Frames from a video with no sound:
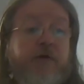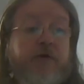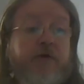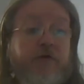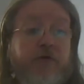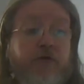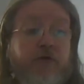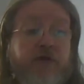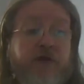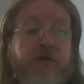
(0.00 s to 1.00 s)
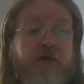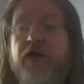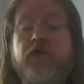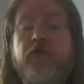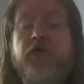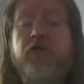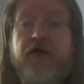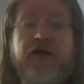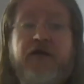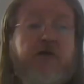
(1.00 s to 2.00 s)
around your route that you may use in
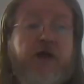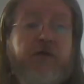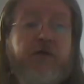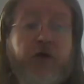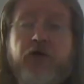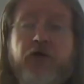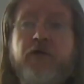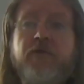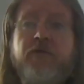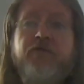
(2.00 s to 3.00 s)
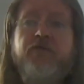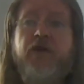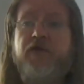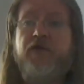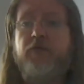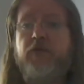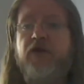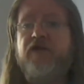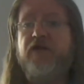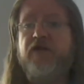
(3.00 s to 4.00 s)
case of diversion. So it
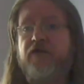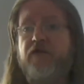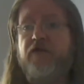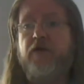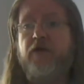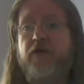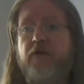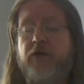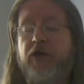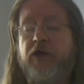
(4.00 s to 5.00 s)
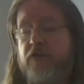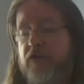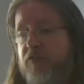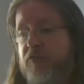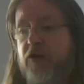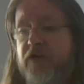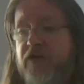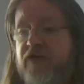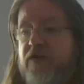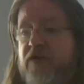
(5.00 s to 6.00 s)
means that make a small
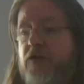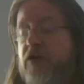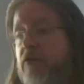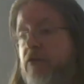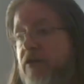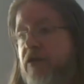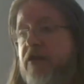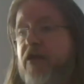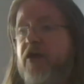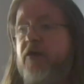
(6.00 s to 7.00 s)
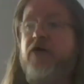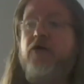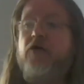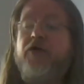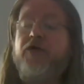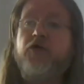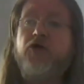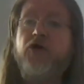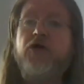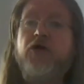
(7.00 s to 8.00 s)
list, and then you can look in the AIP or in your
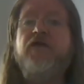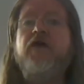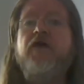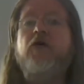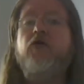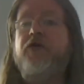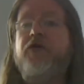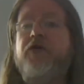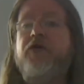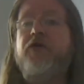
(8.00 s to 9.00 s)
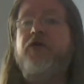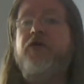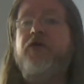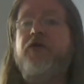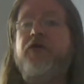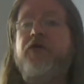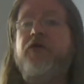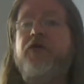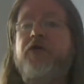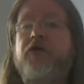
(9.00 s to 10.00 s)
chart or in your application
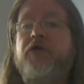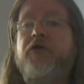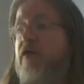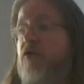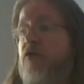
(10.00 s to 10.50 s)
at